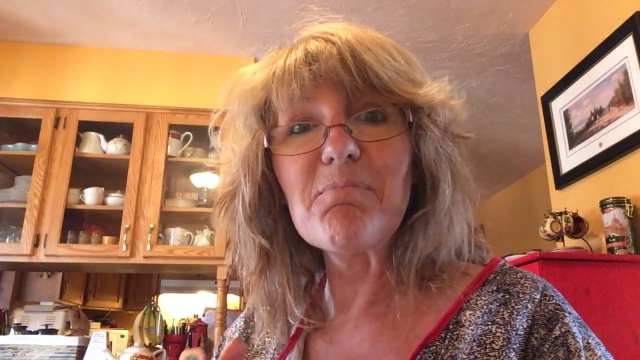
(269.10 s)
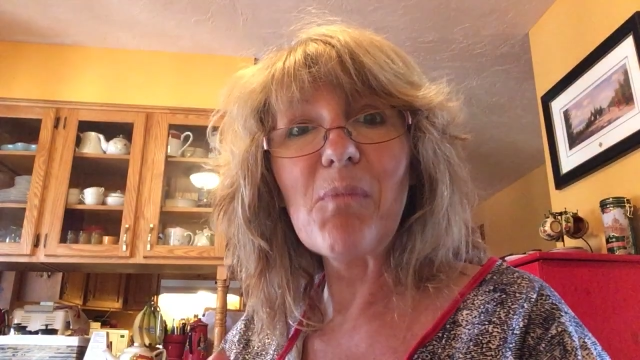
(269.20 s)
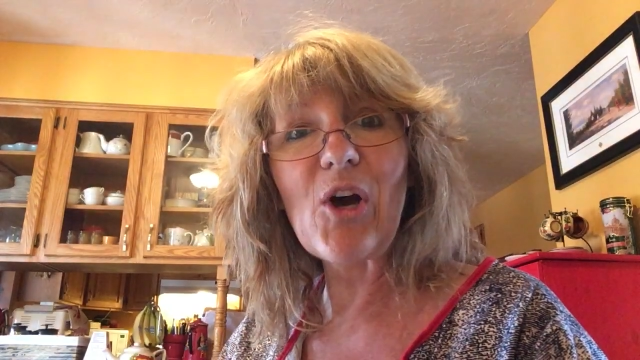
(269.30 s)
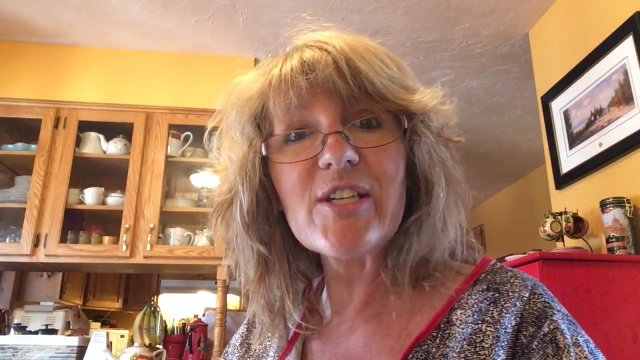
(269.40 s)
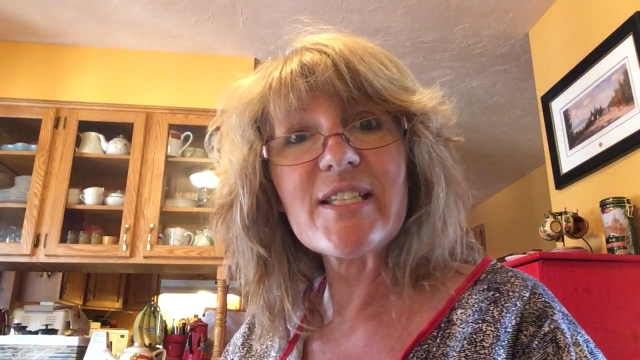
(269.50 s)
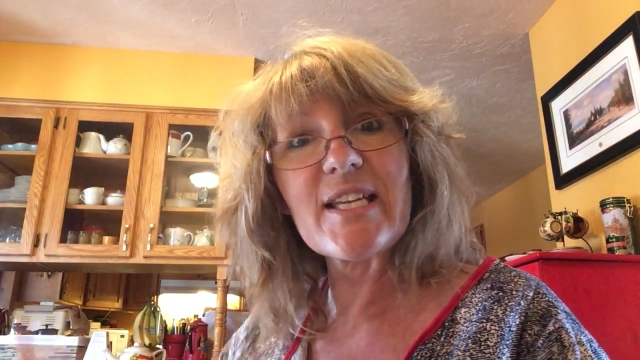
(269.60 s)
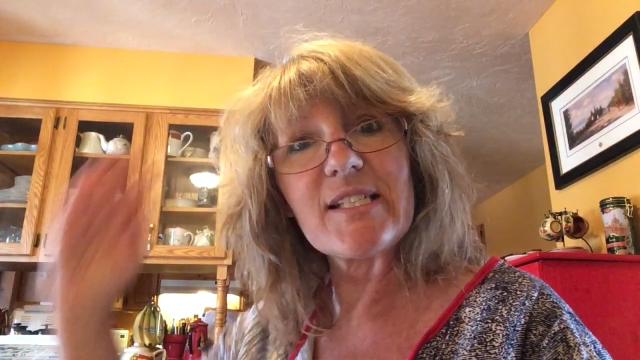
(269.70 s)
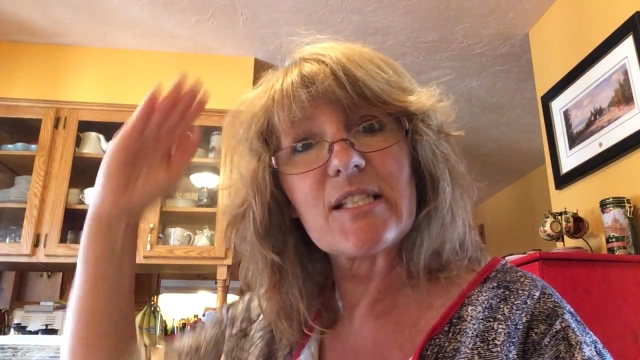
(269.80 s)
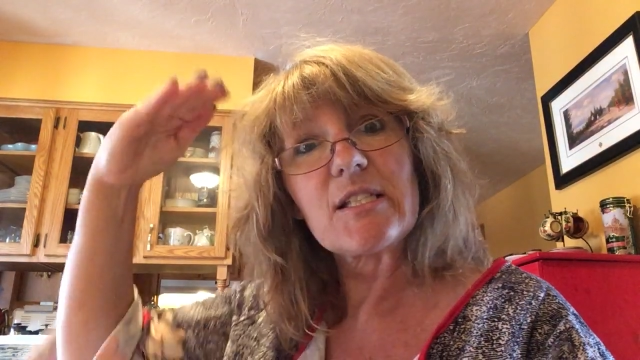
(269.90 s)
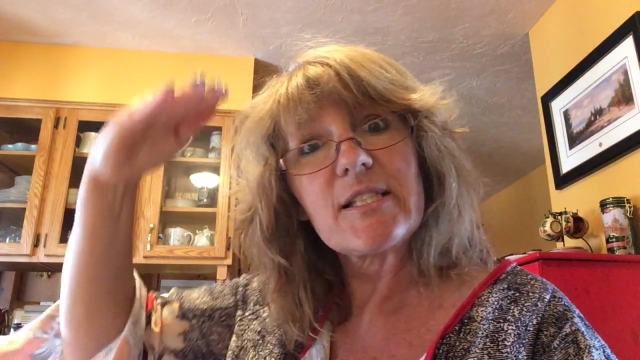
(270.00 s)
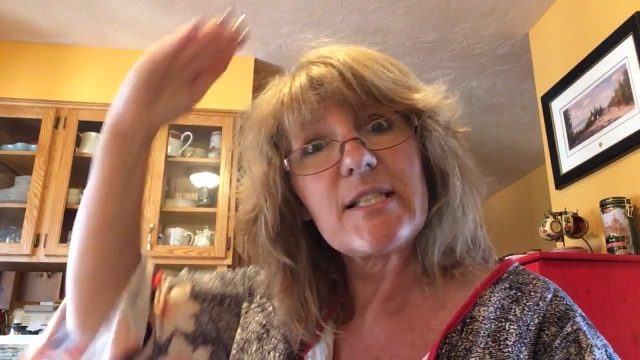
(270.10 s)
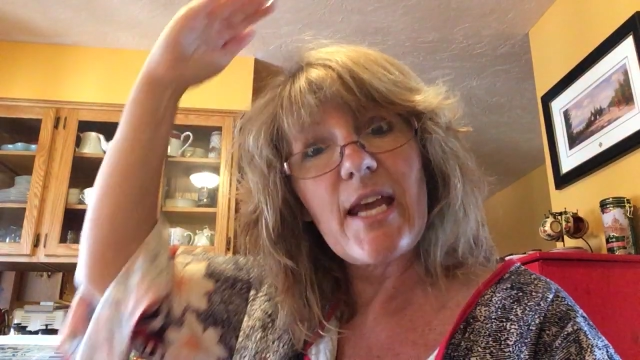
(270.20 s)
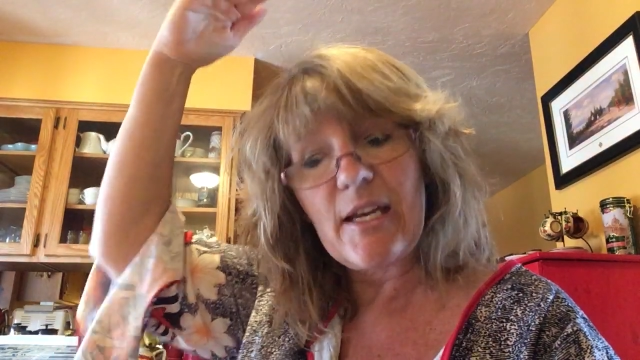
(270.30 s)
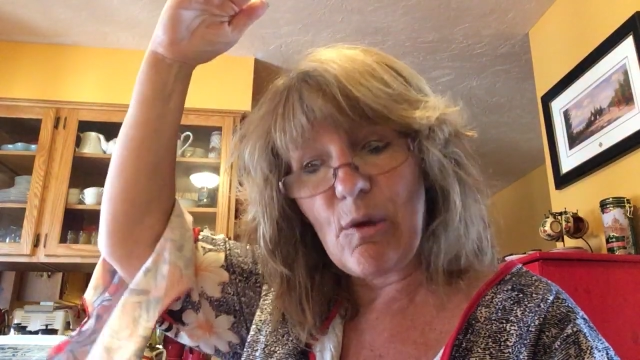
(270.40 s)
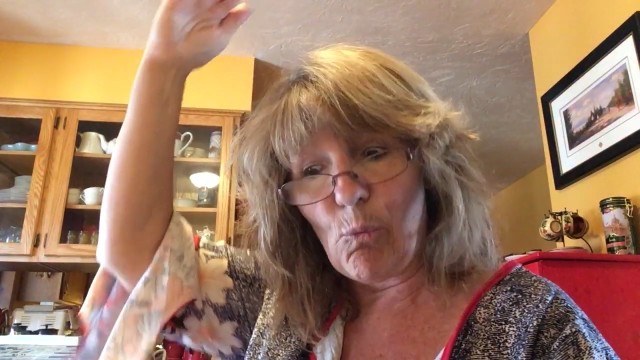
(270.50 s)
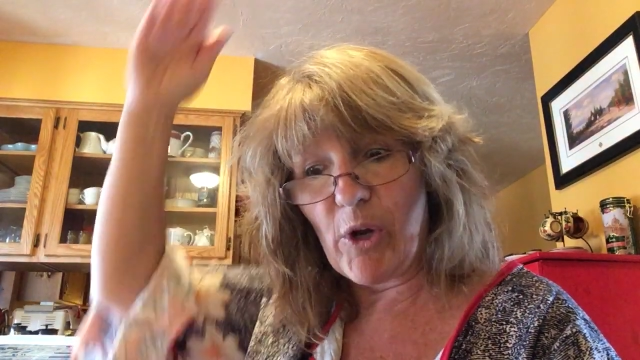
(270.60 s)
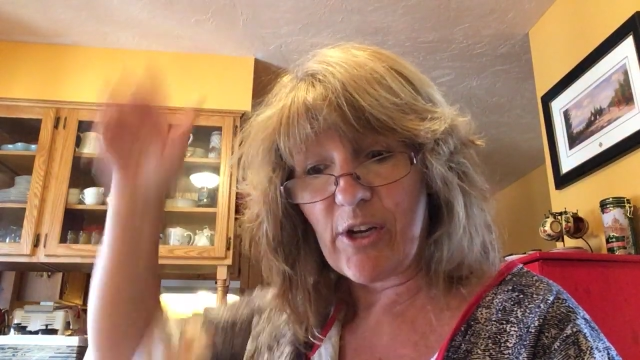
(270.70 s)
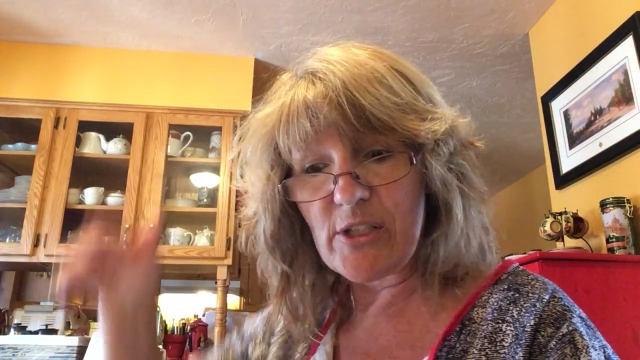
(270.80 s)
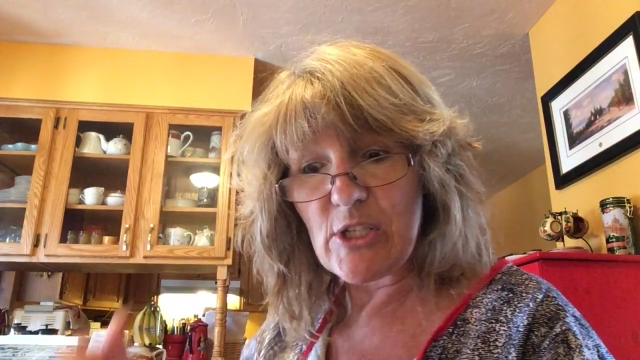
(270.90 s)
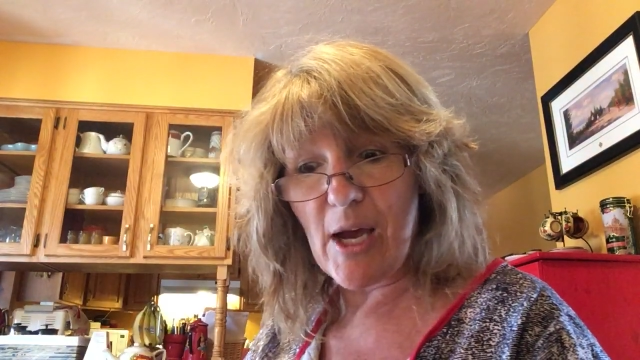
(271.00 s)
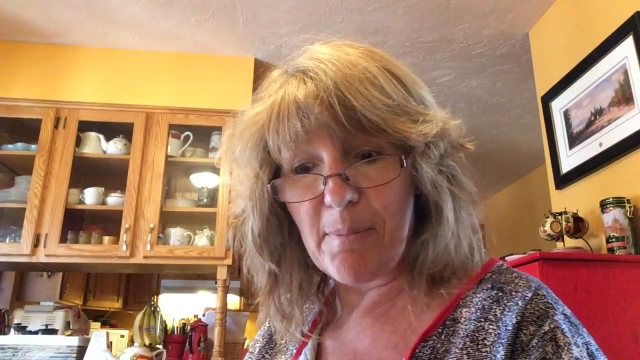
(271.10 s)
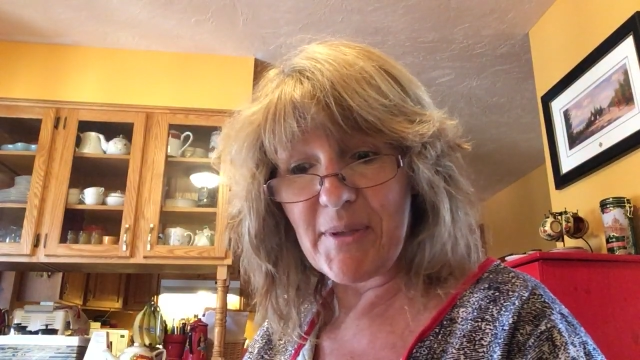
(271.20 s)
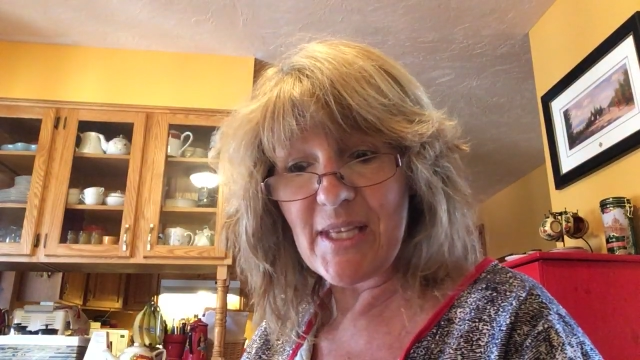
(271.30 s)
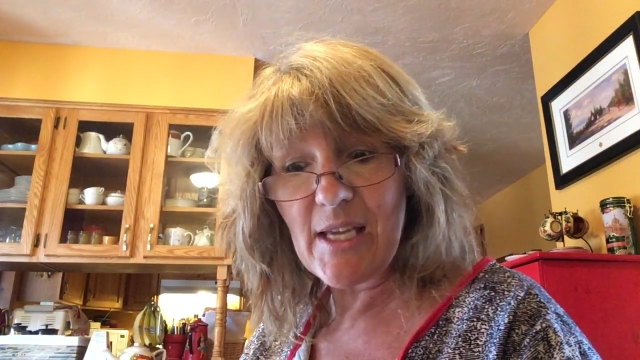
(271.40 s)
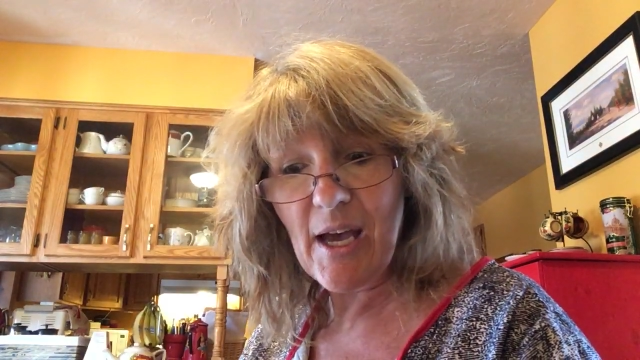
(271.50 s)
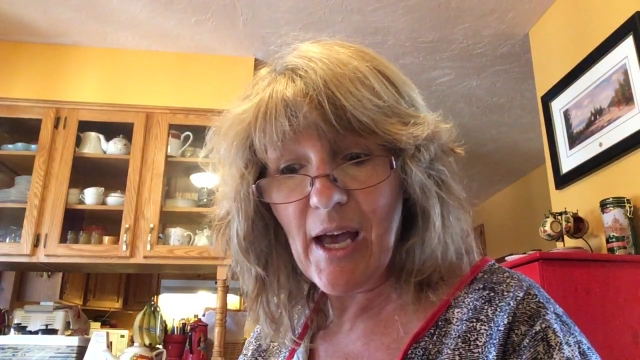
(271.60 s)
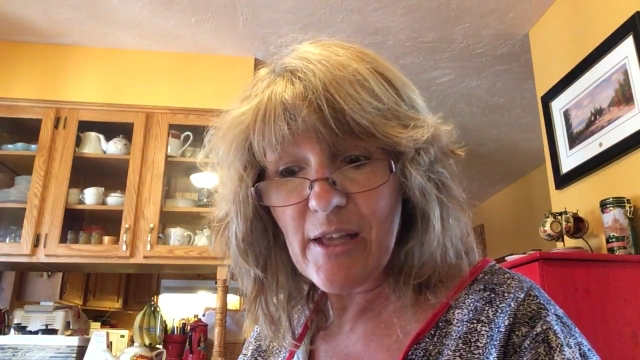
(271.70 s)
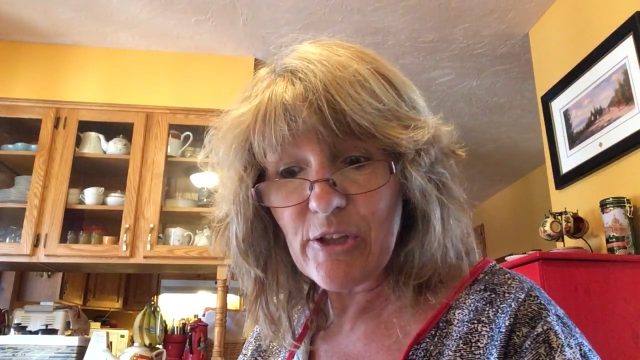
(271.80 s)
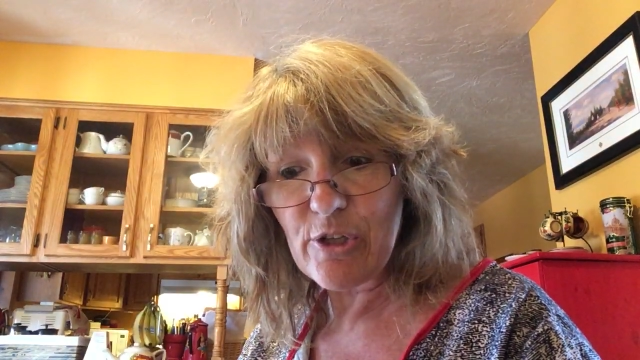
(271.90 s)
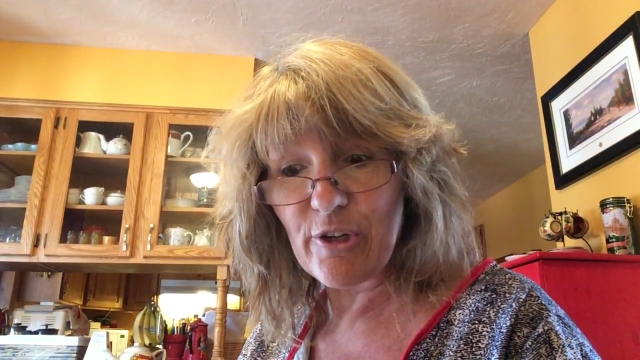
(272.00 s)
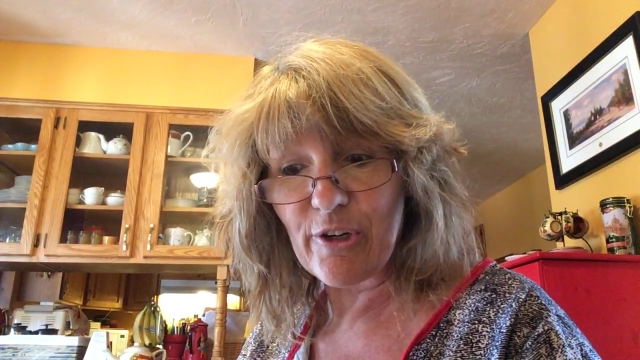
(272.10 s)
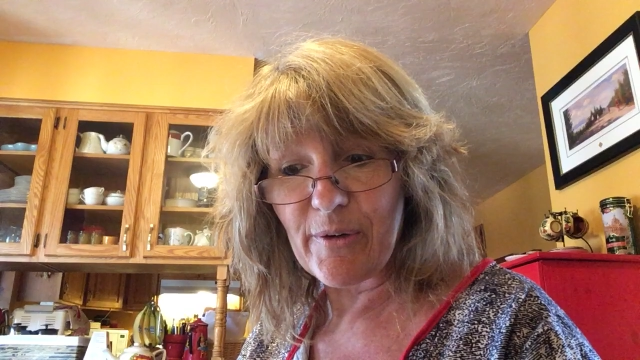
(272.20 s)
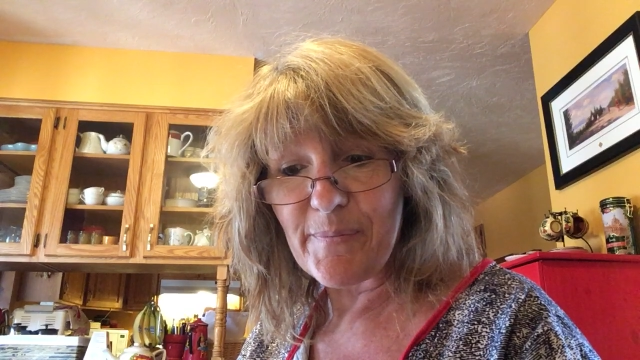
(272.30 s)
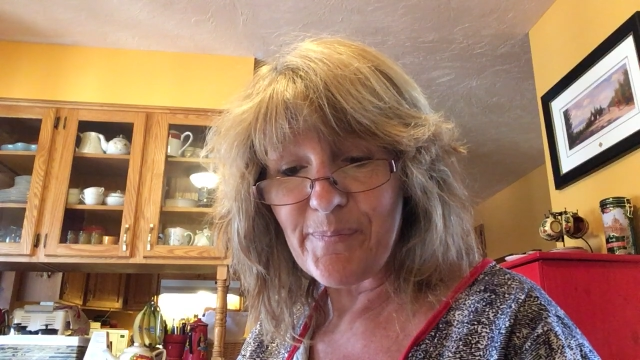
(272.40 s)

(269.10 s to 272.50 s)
Monties standing one on top of the other.